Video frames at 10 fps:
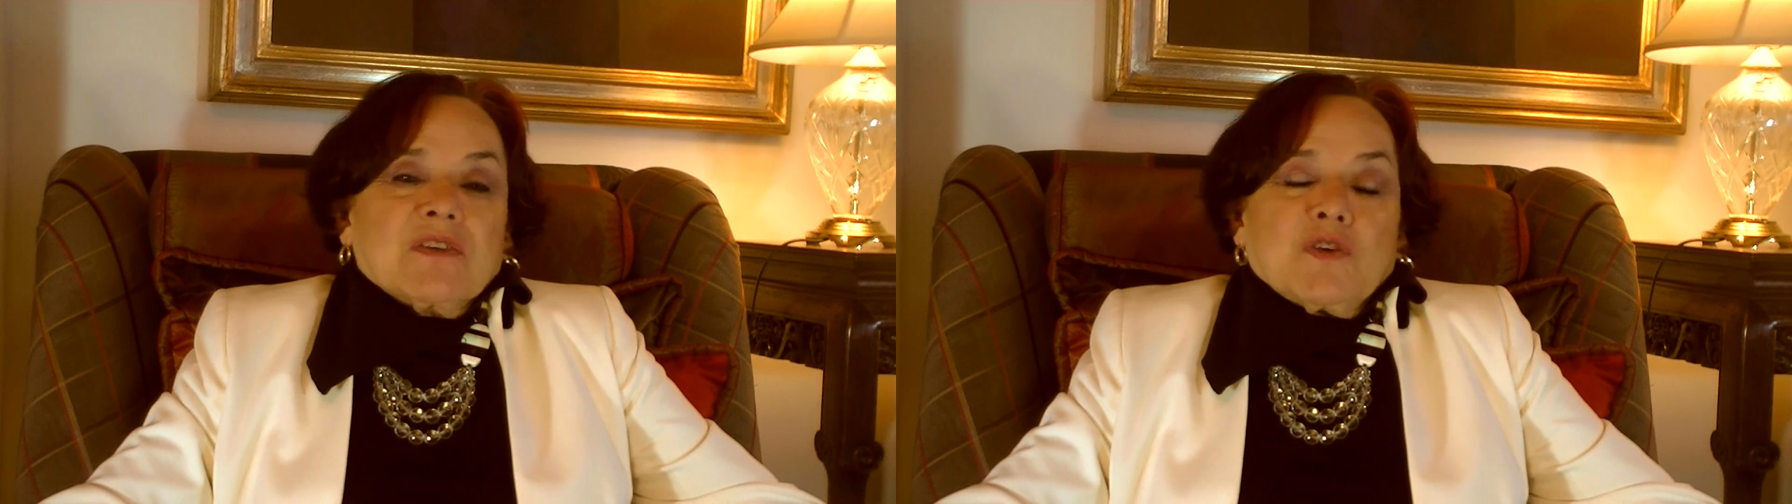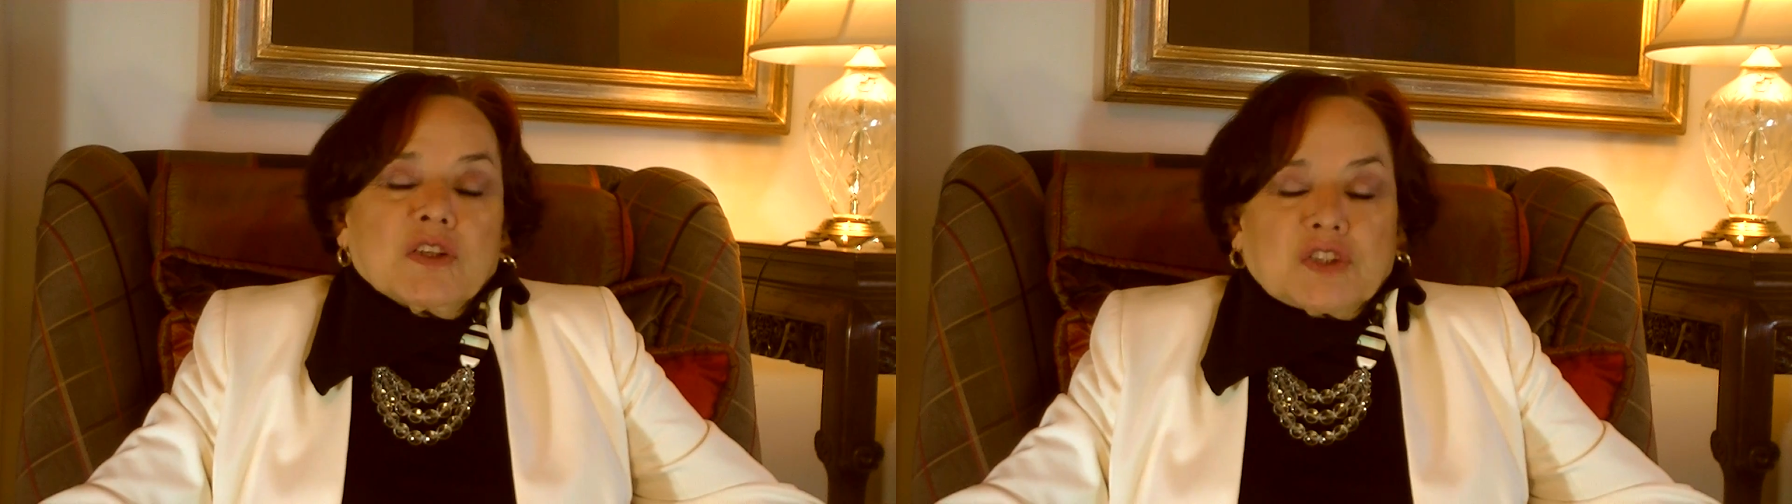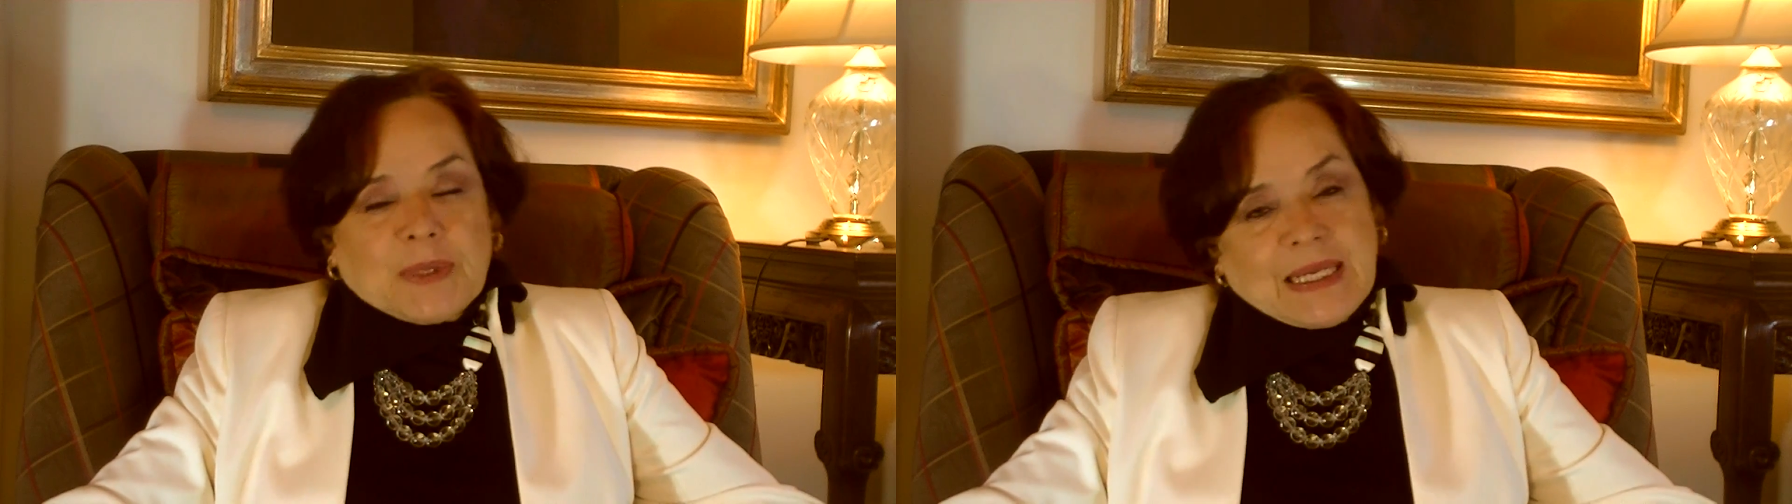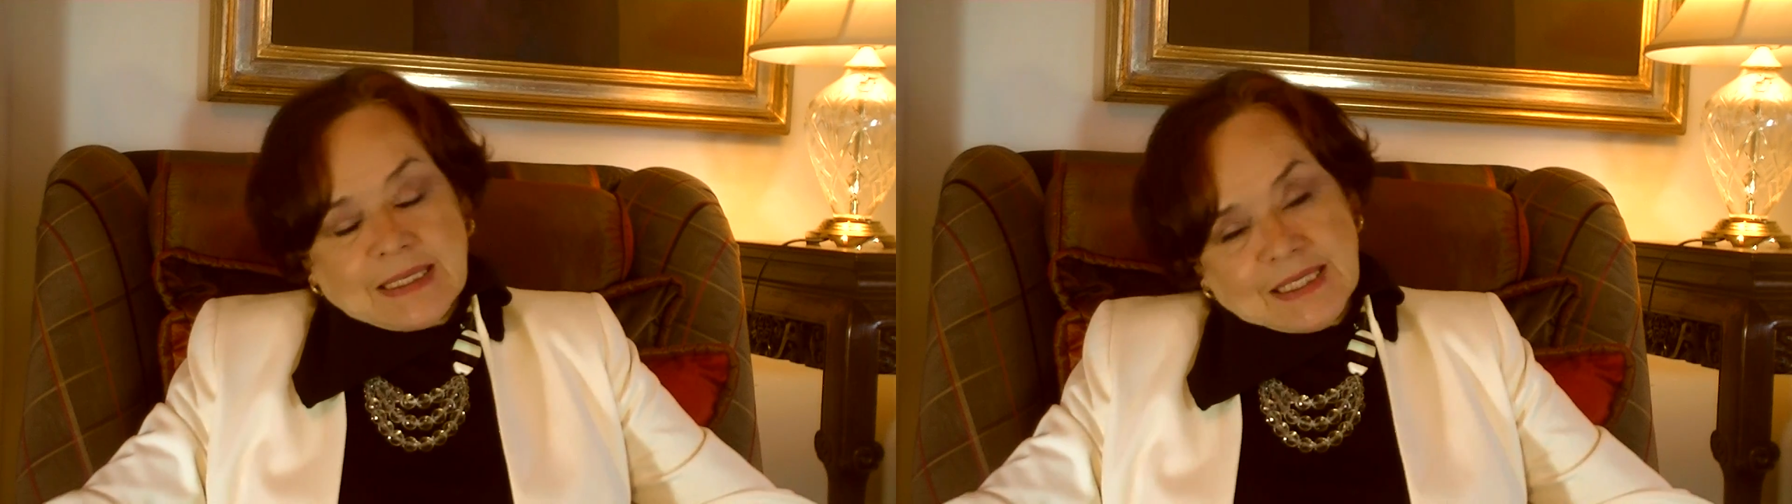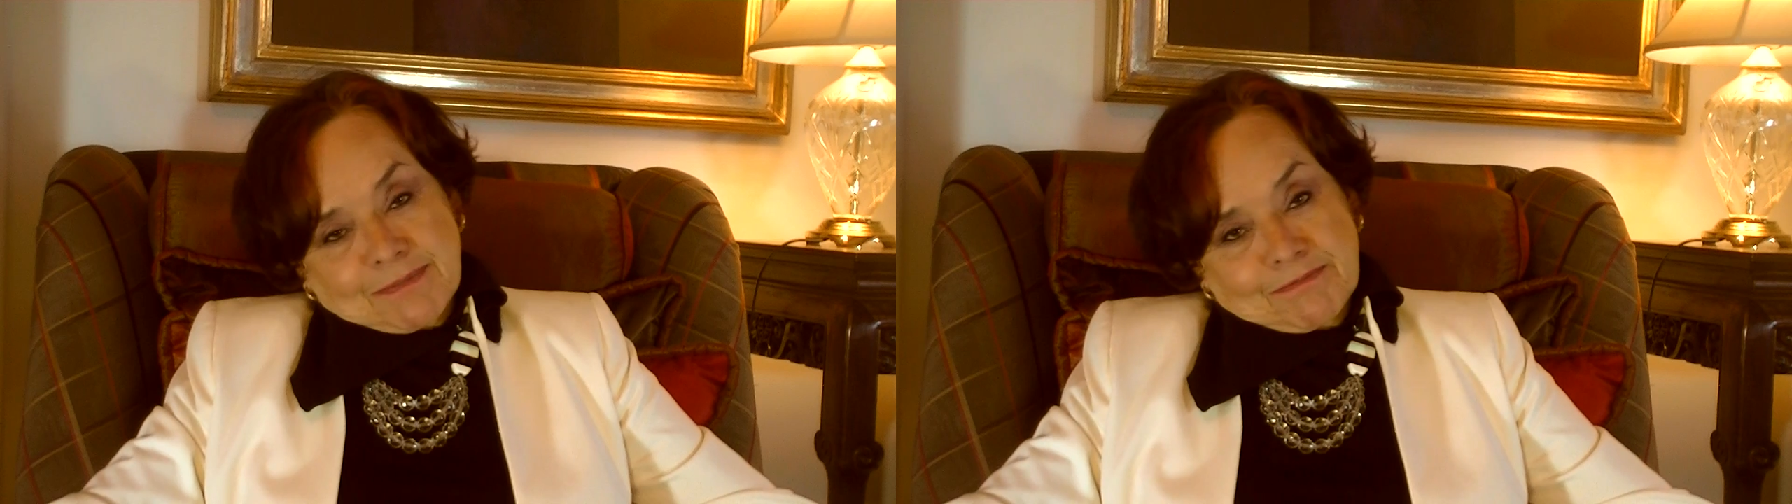of all trades.